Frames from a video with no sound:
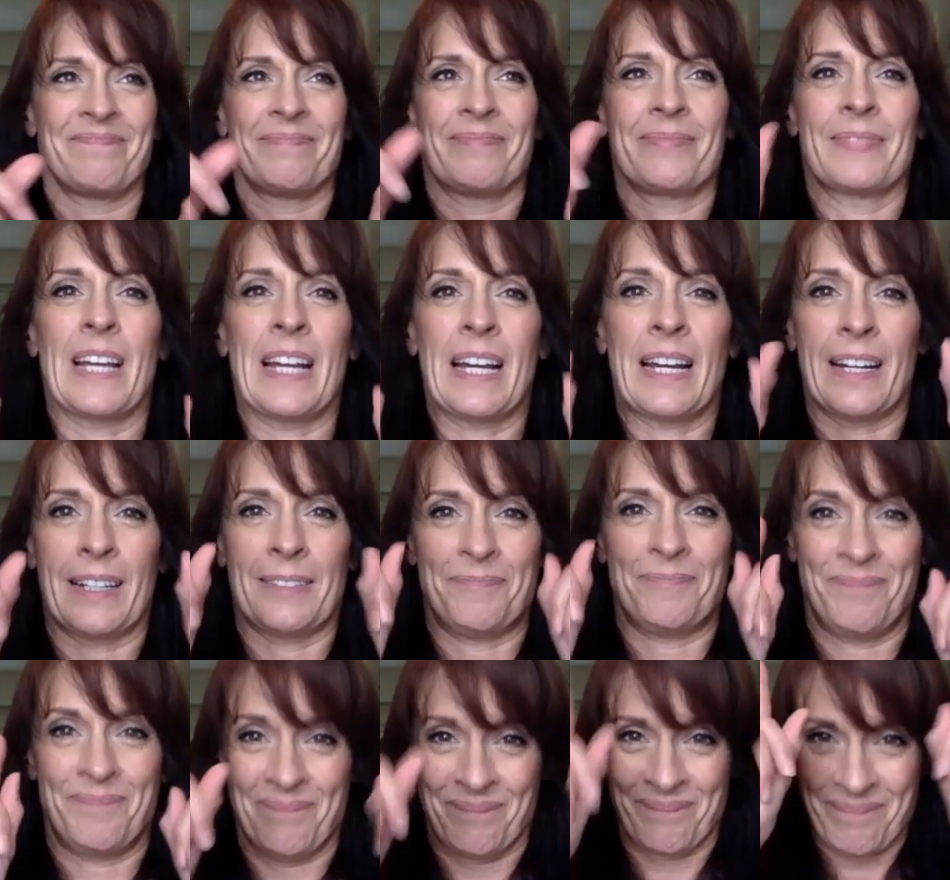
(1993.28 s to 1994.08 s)
I
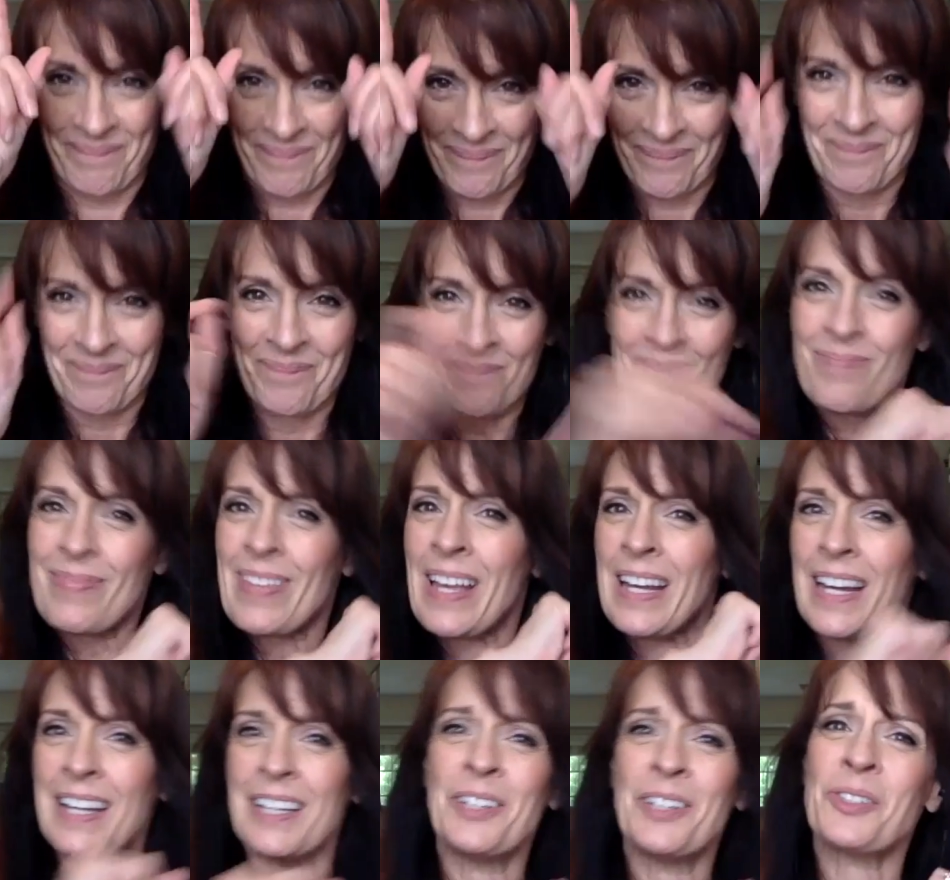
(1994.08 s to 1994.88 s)

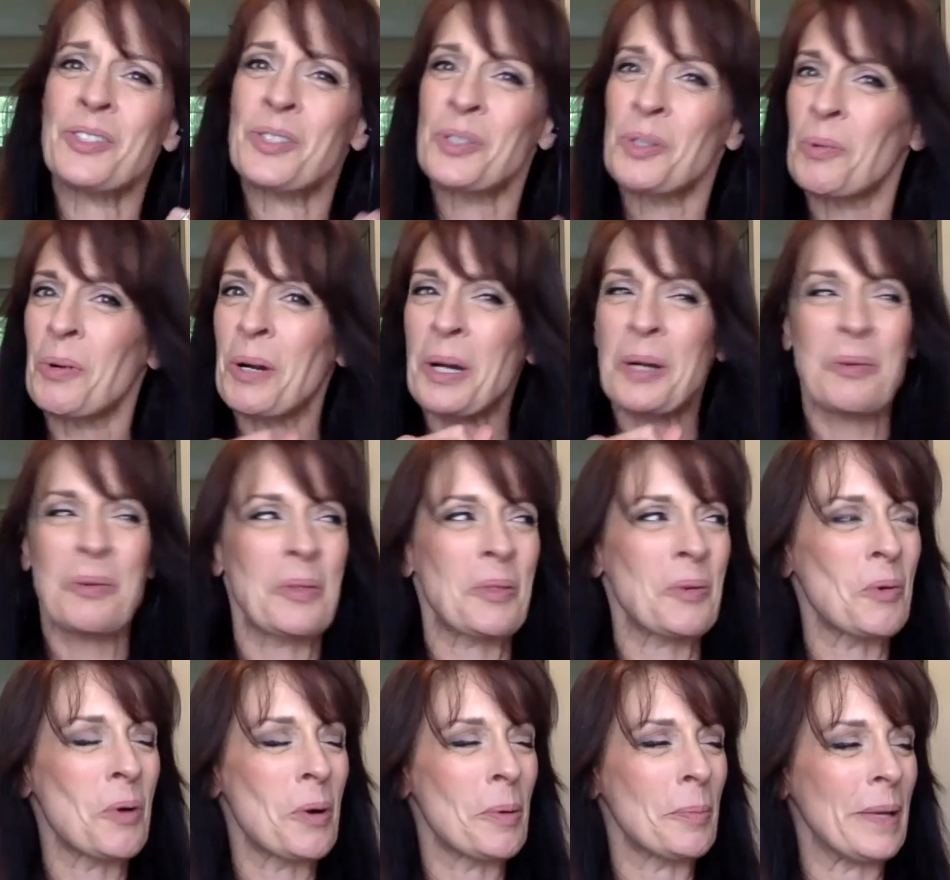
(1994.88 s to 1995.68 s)
used to work with
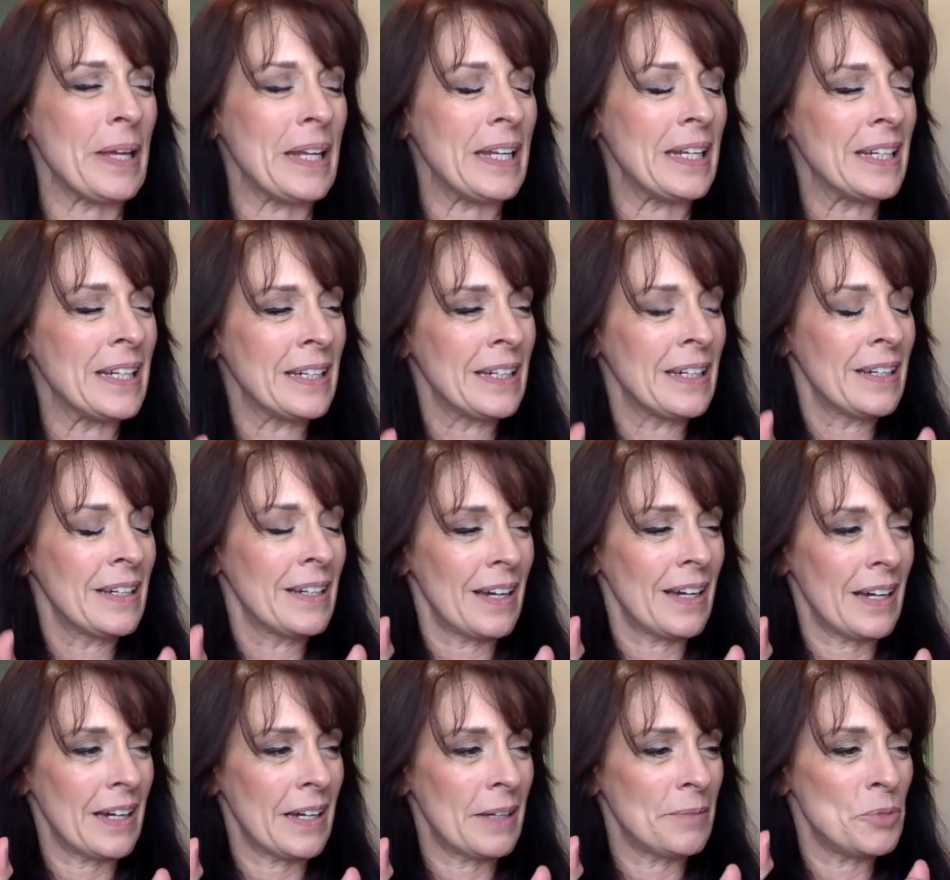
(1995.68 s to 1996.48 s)
a woman
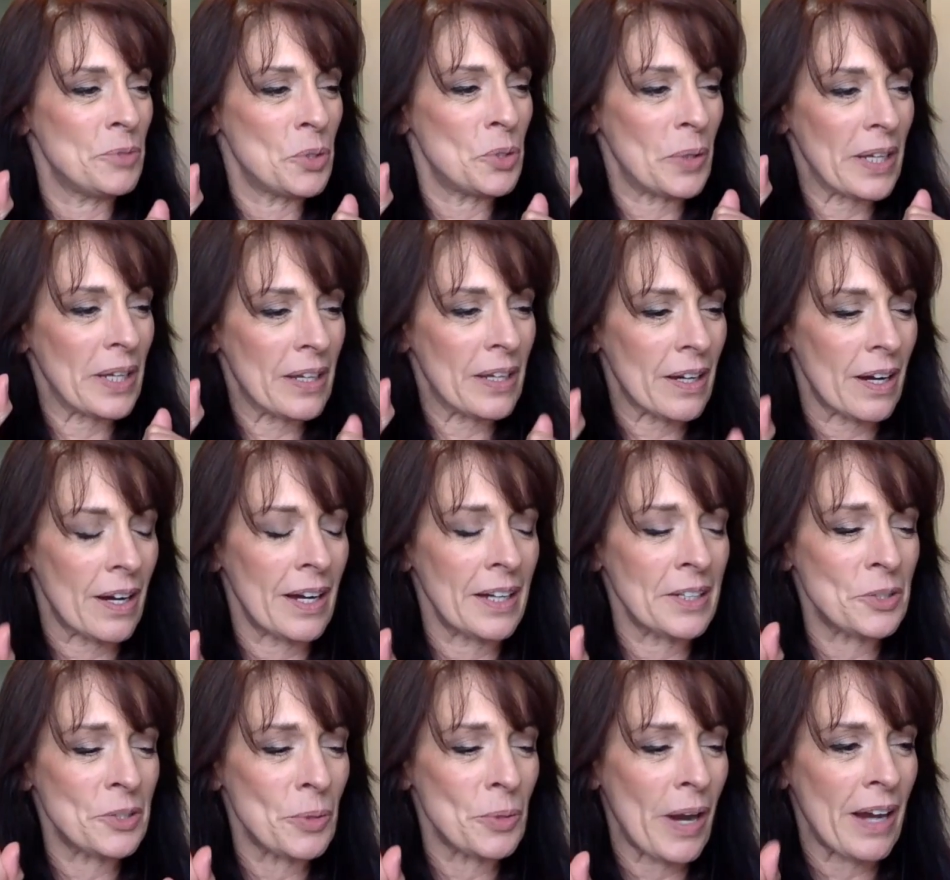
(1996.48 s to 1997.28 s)
doing
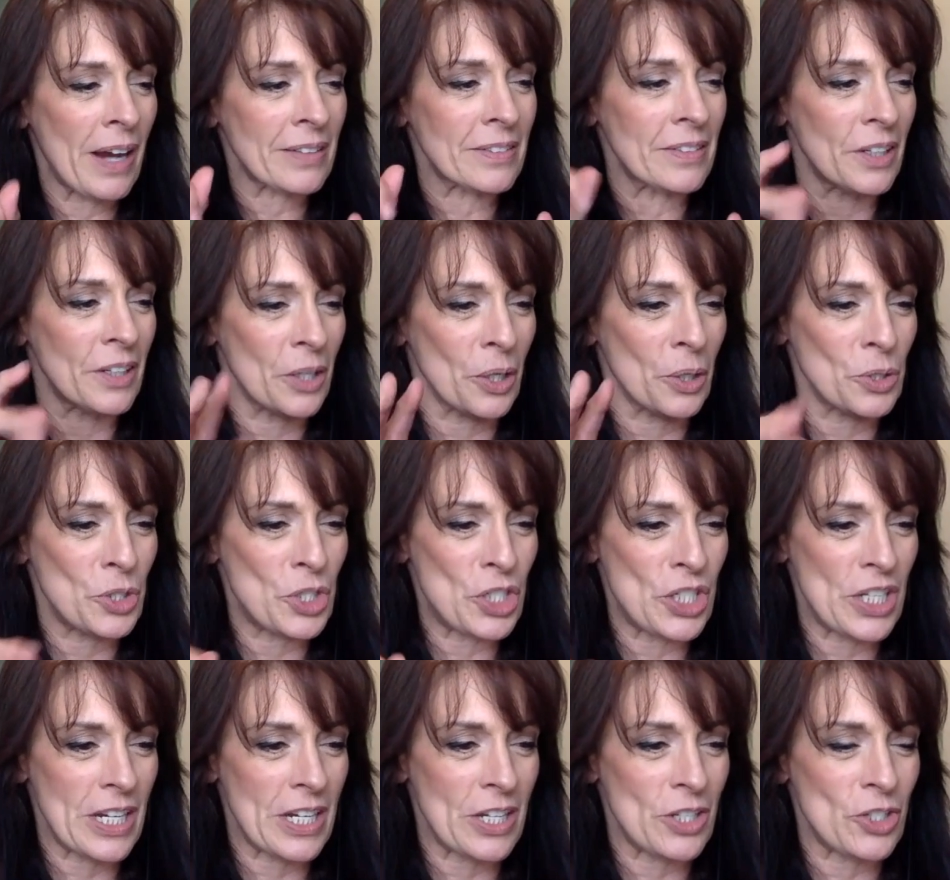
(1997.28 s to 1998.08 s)
contract
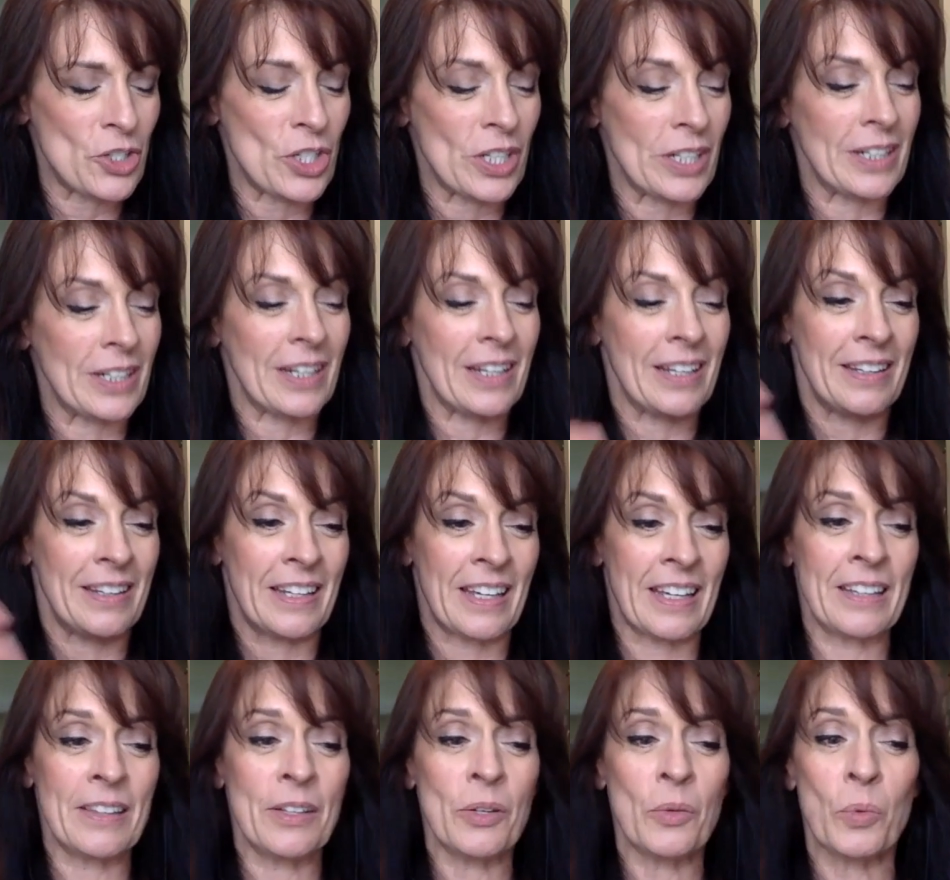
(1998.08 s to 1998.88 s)
negotiation, and
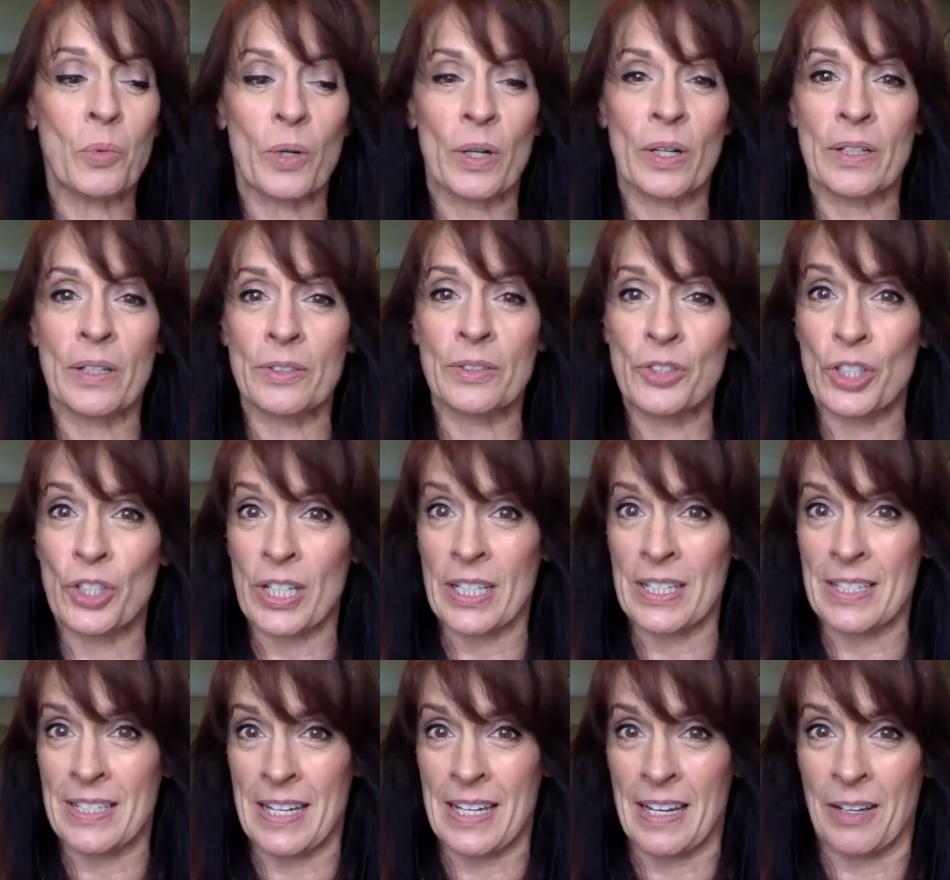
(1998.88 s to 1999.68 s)
then the world
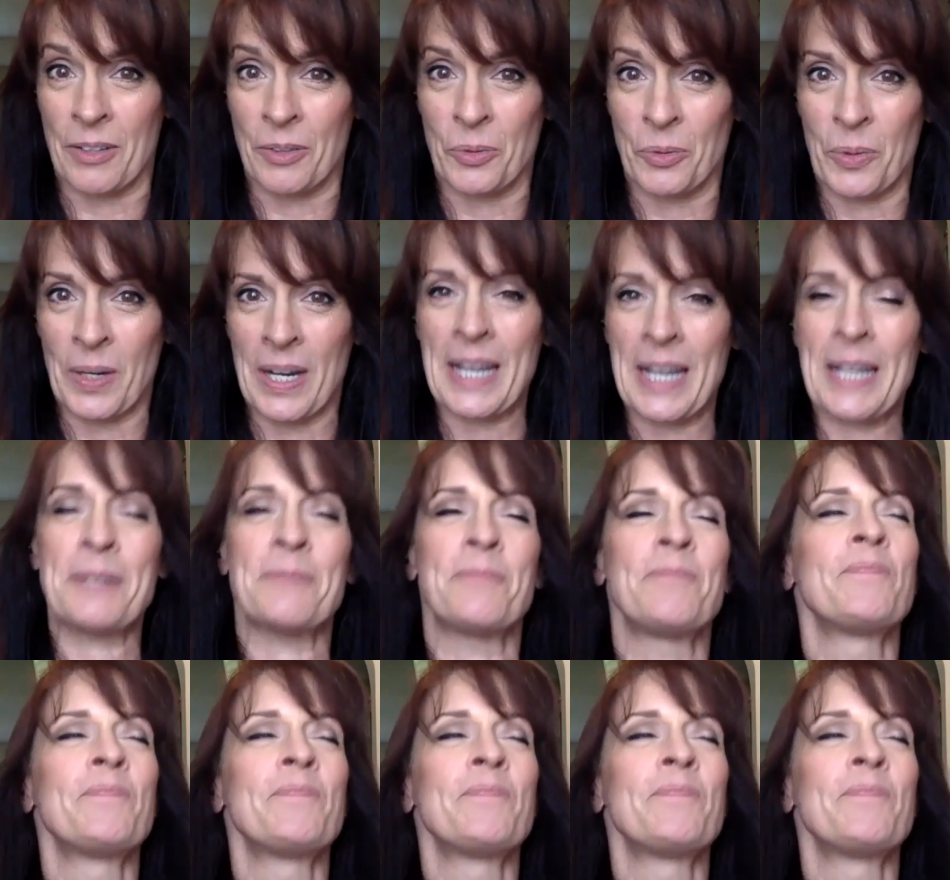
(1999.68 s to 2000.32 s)
shut down, right?